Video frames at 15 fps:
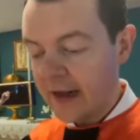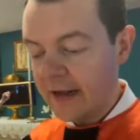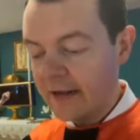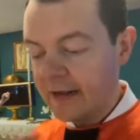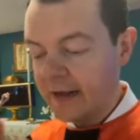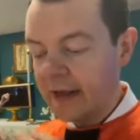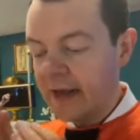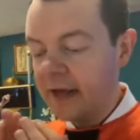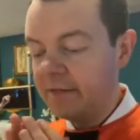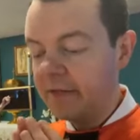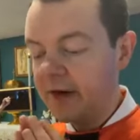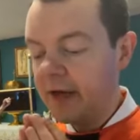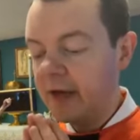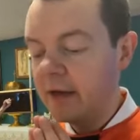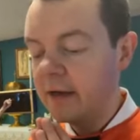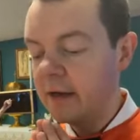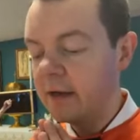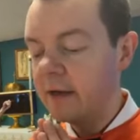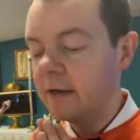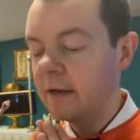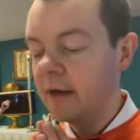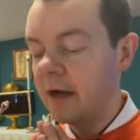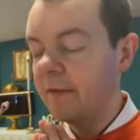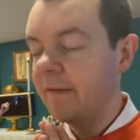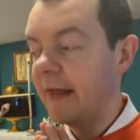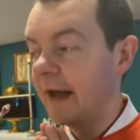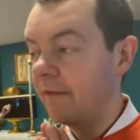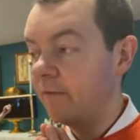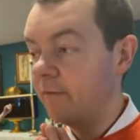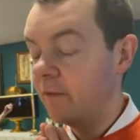On the evening of
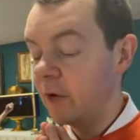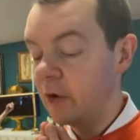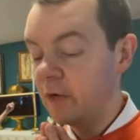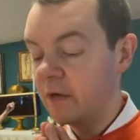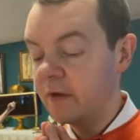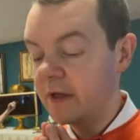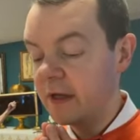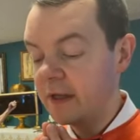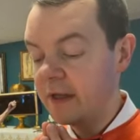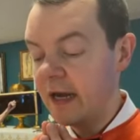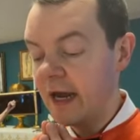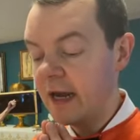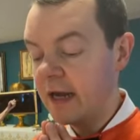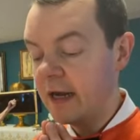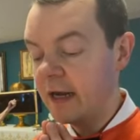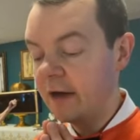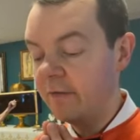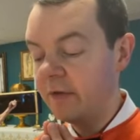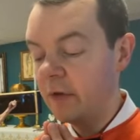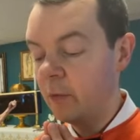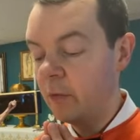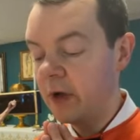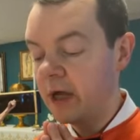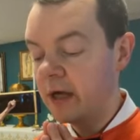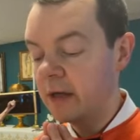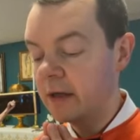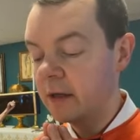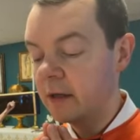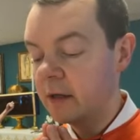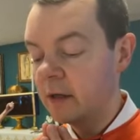that first day of the
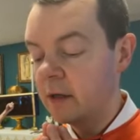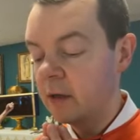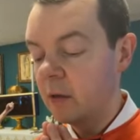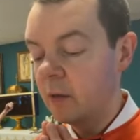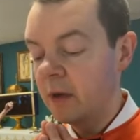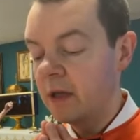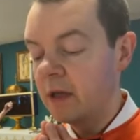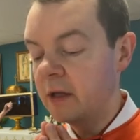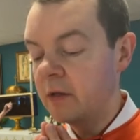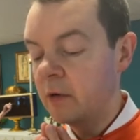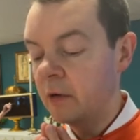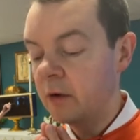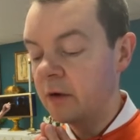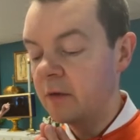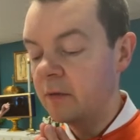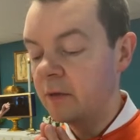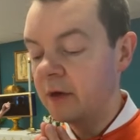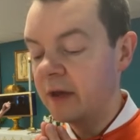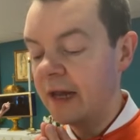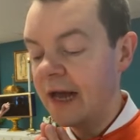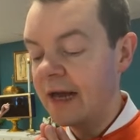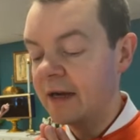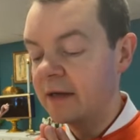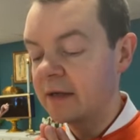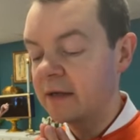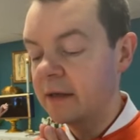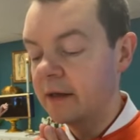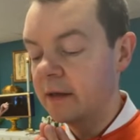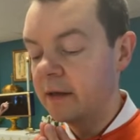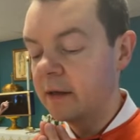week, when the doors were locked,
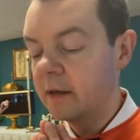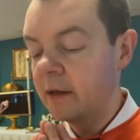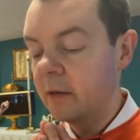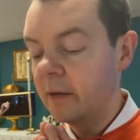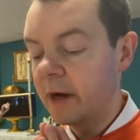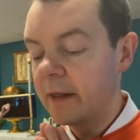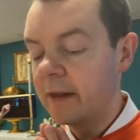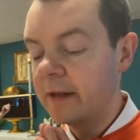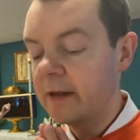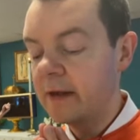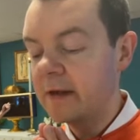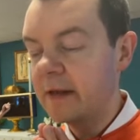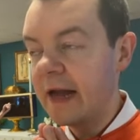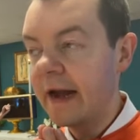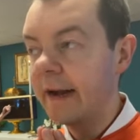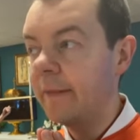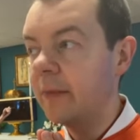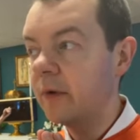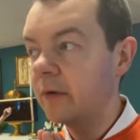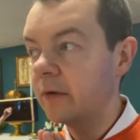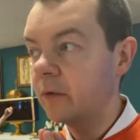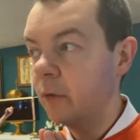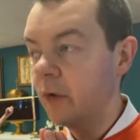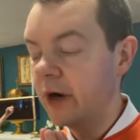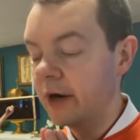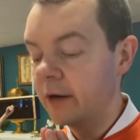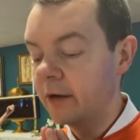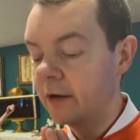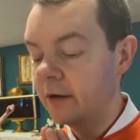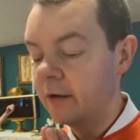where the disciples
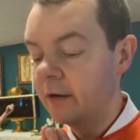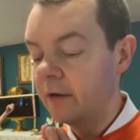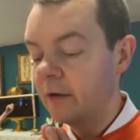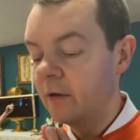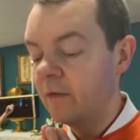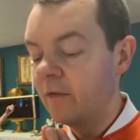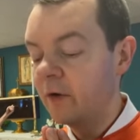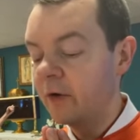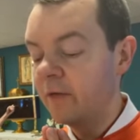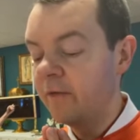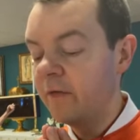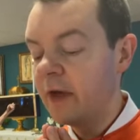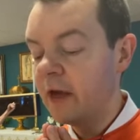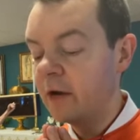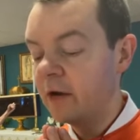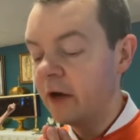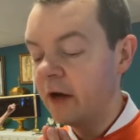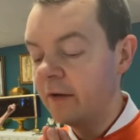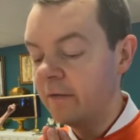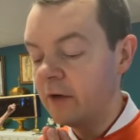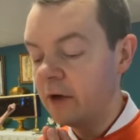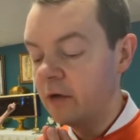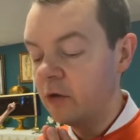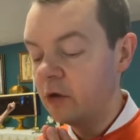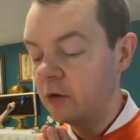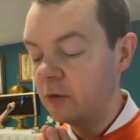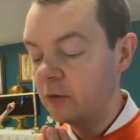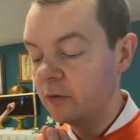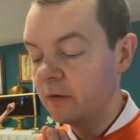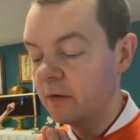were for fear of the
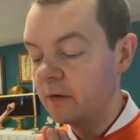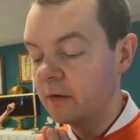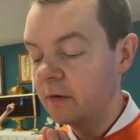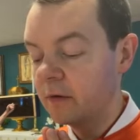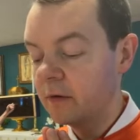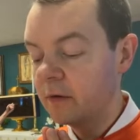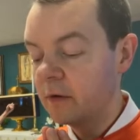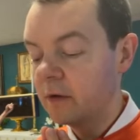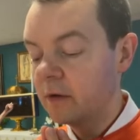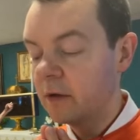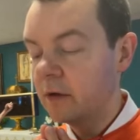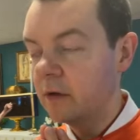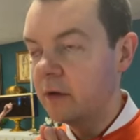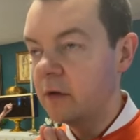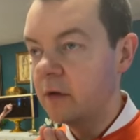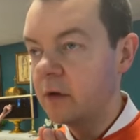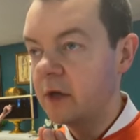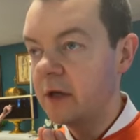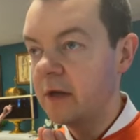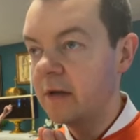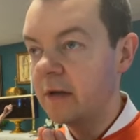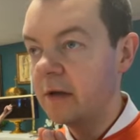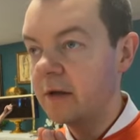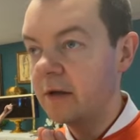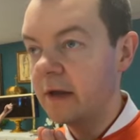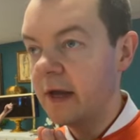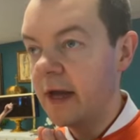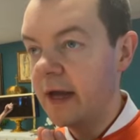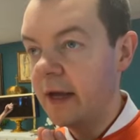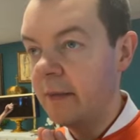Jews,
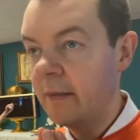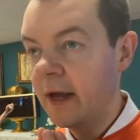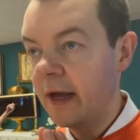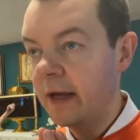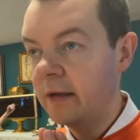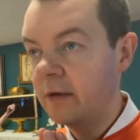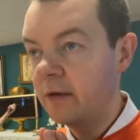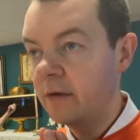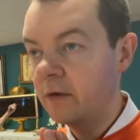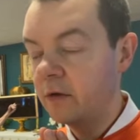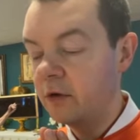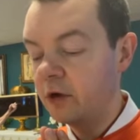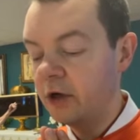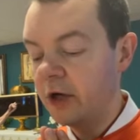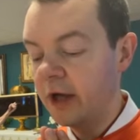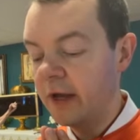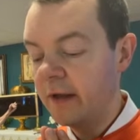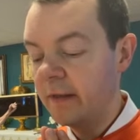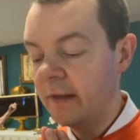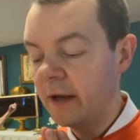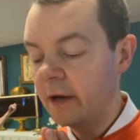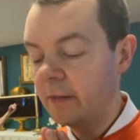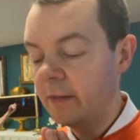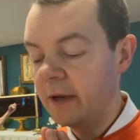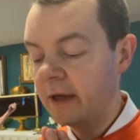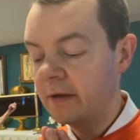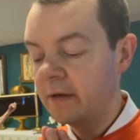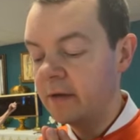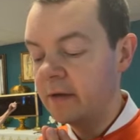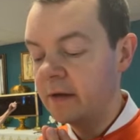Jesus came and stood in their
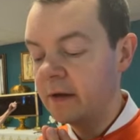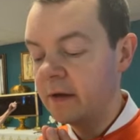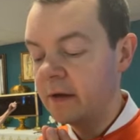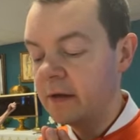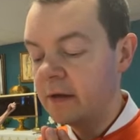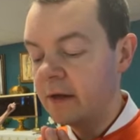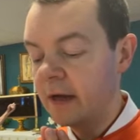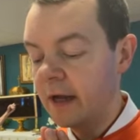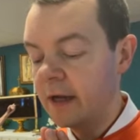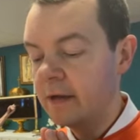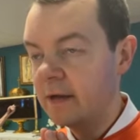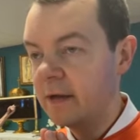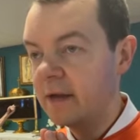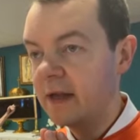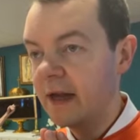midst and